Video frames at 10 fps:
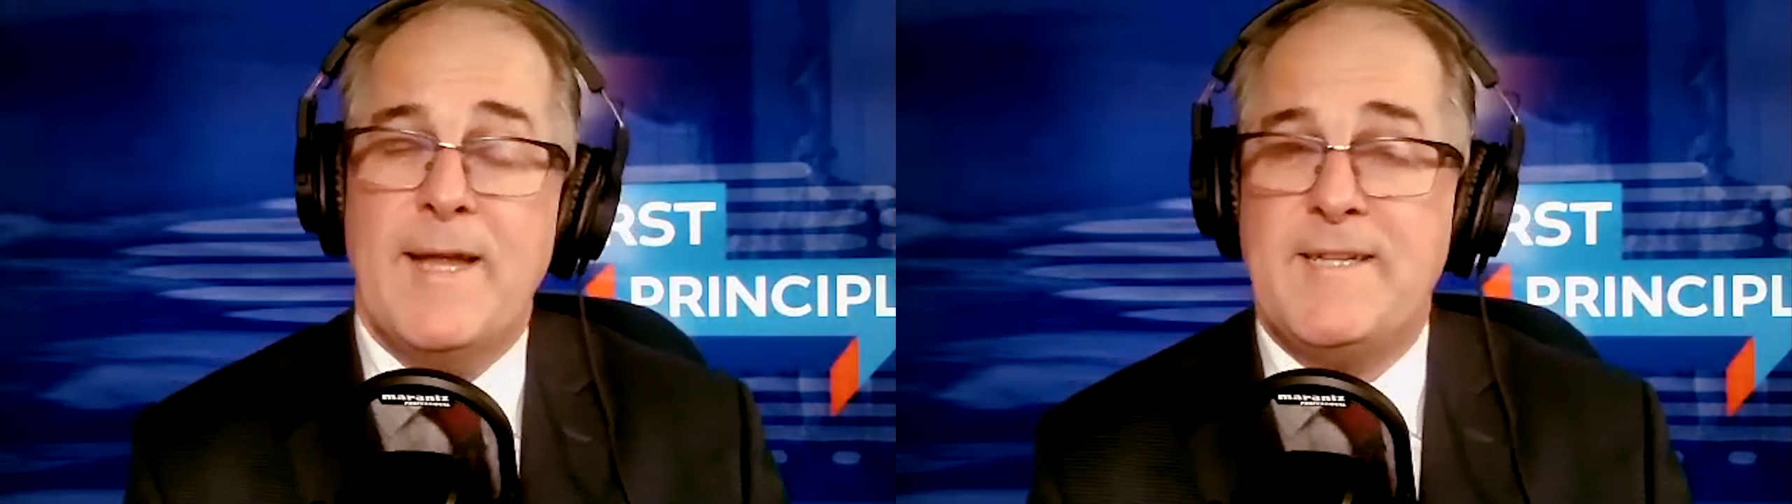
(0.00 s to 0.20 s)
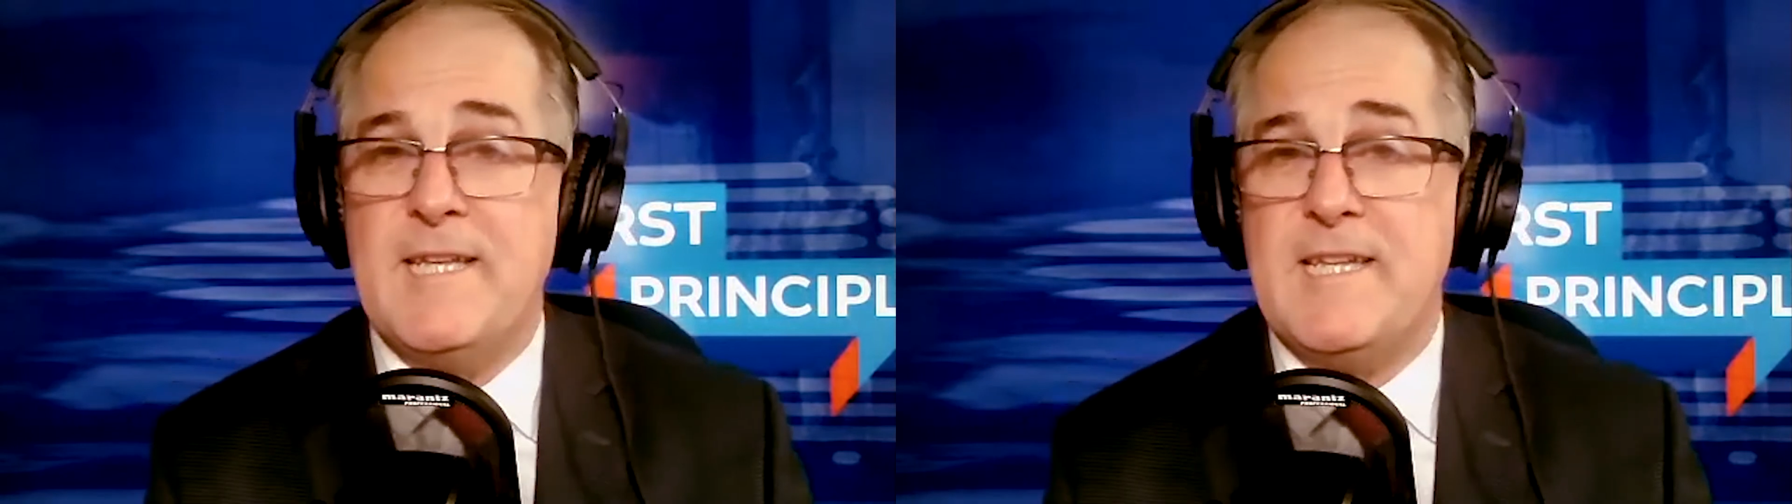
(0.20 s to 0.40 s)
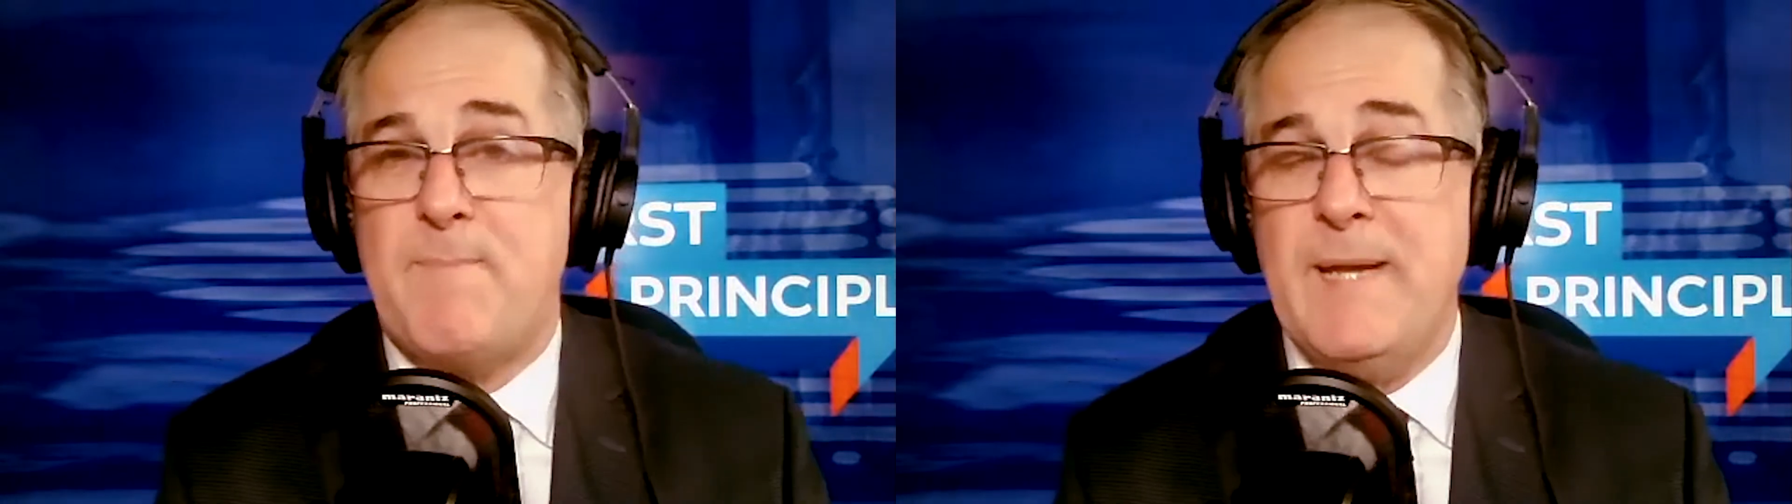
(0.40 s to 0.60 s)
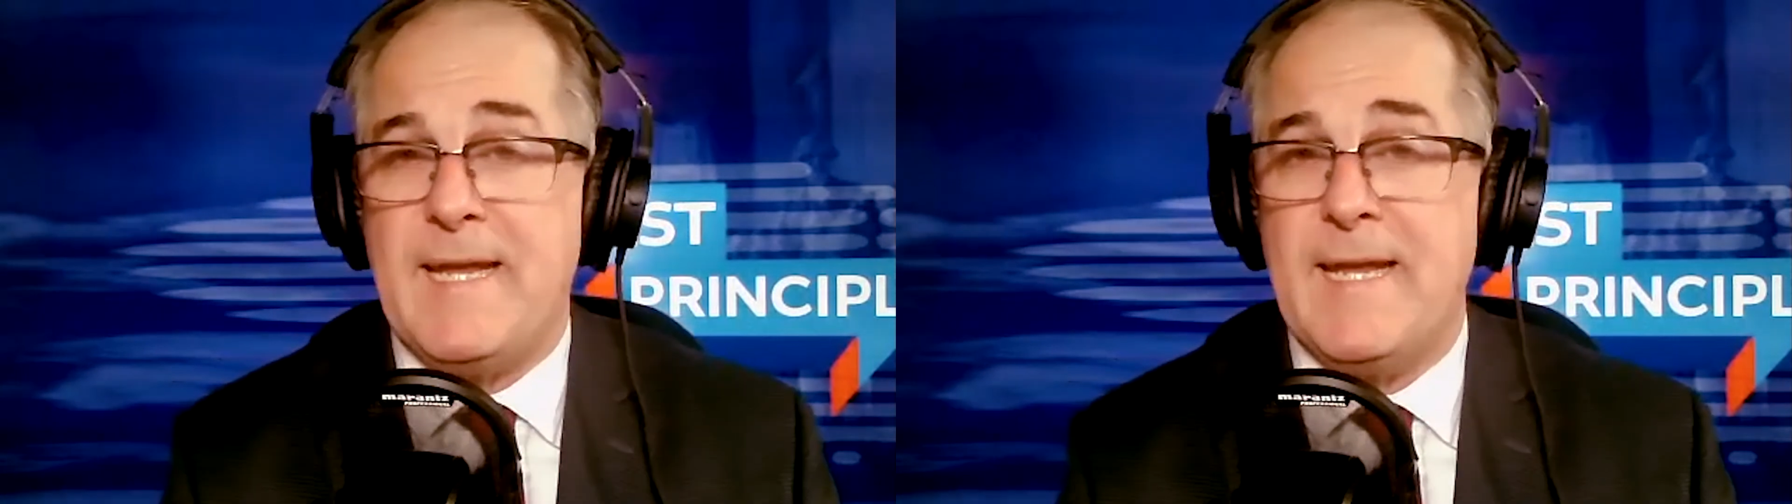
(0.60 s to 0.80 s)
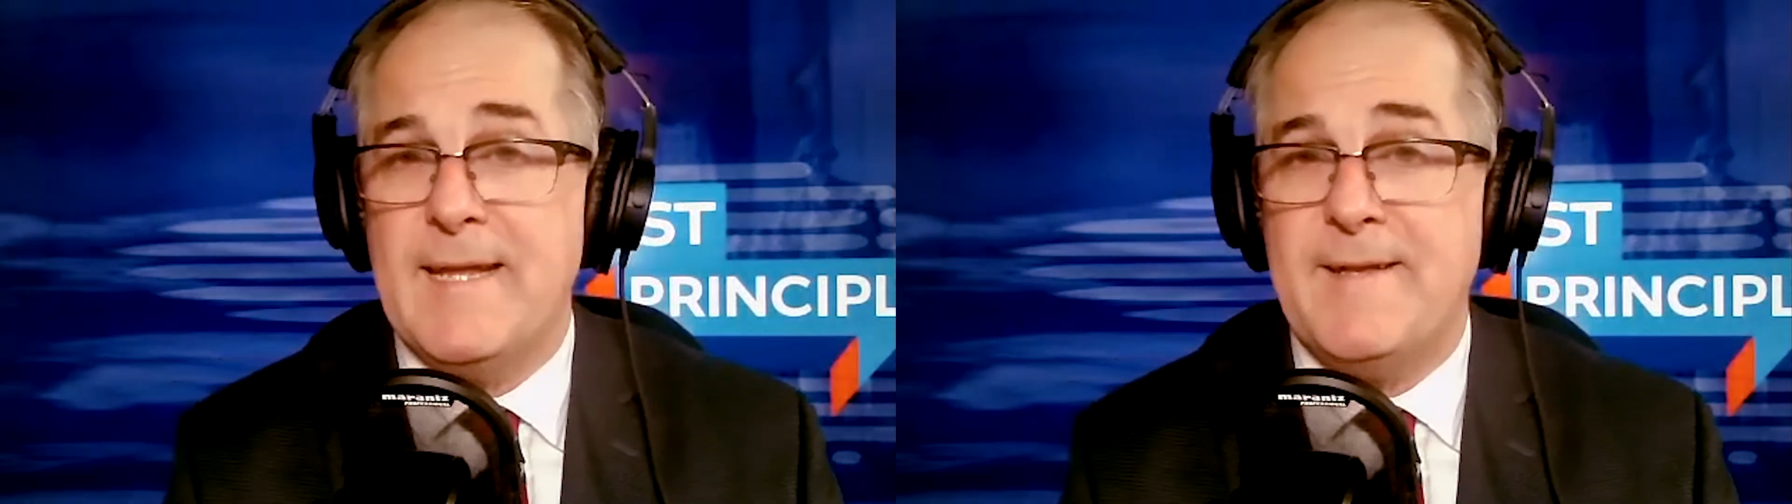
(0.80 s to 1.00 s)
as he's
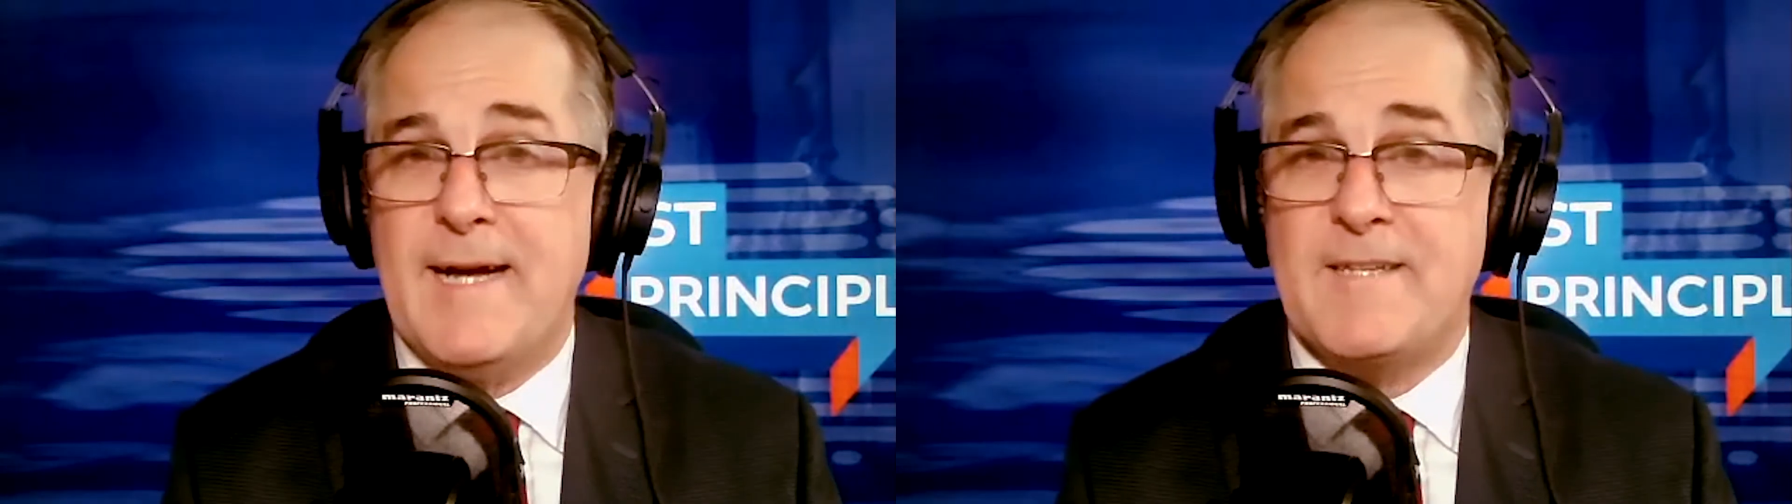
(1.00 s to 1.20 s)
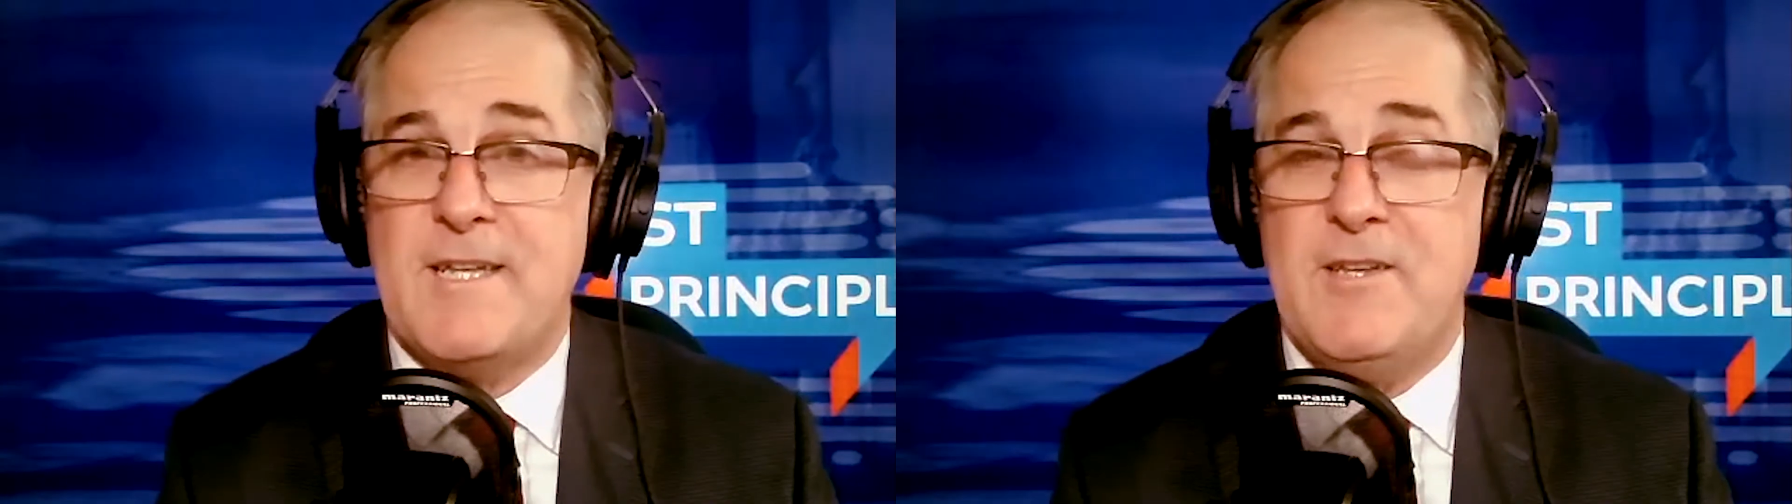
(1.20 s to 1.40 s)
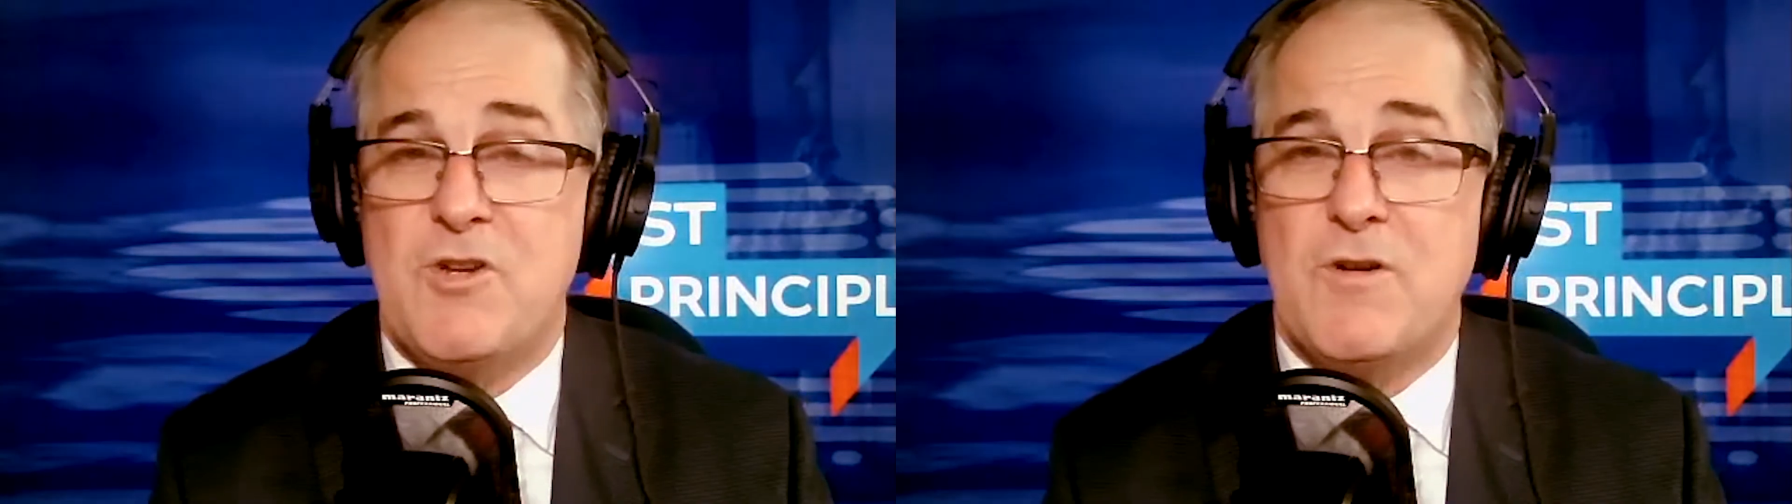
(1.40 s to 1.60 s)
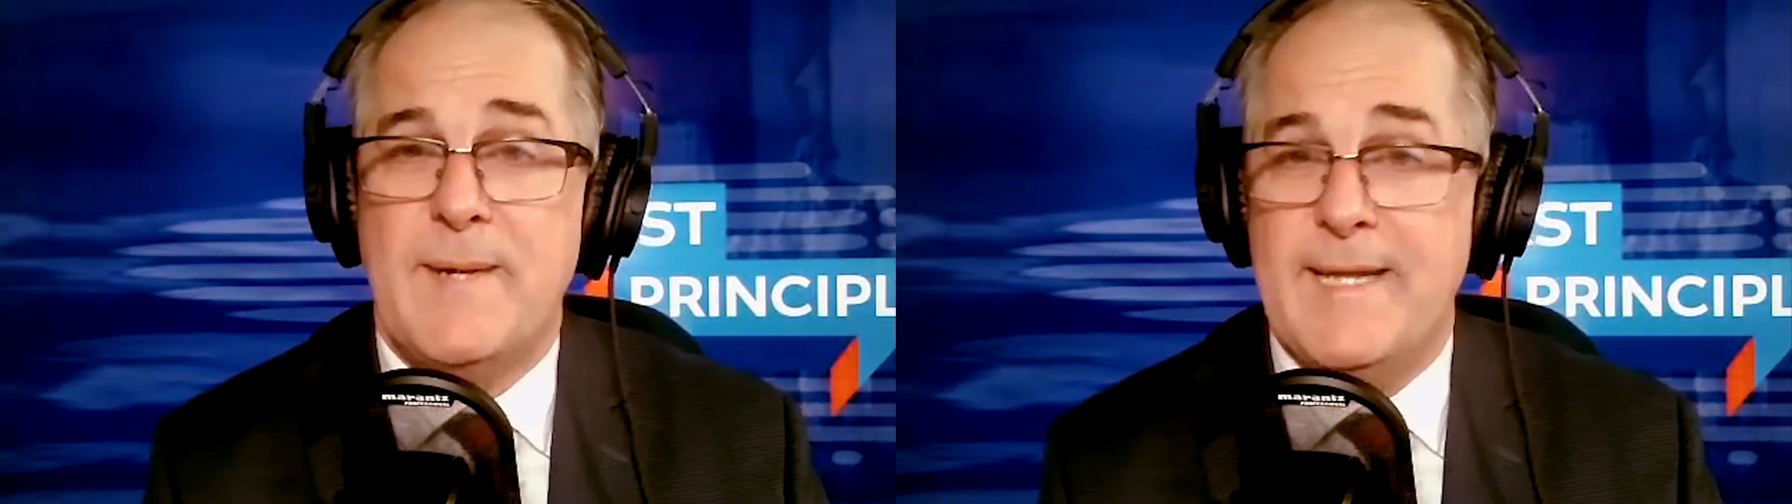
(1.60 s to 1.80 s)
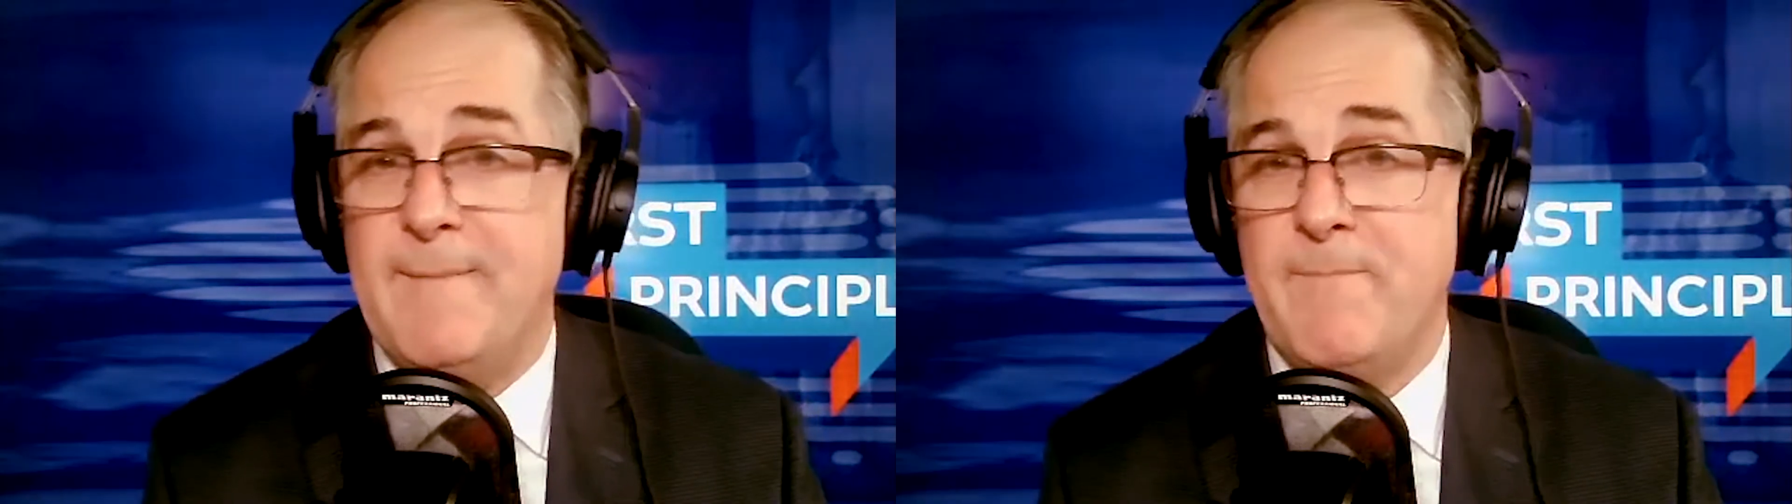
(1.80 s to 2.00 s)
speaking in Nazi
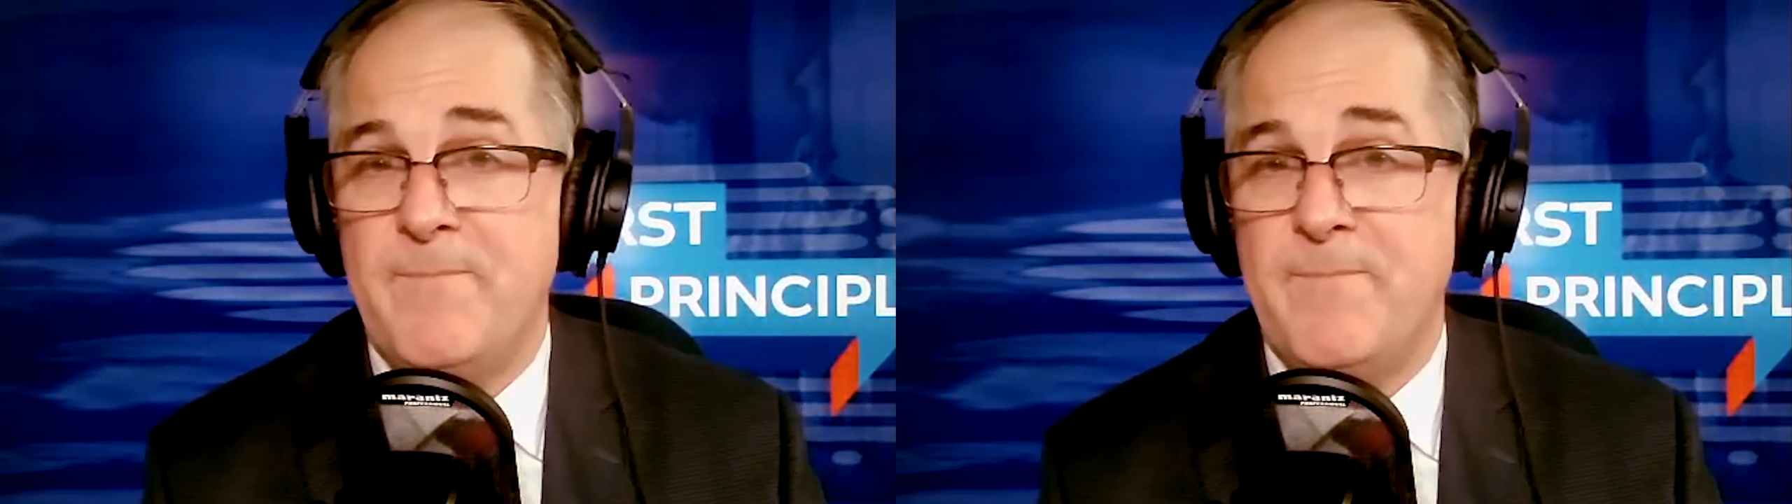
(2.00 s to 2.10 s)
Germany.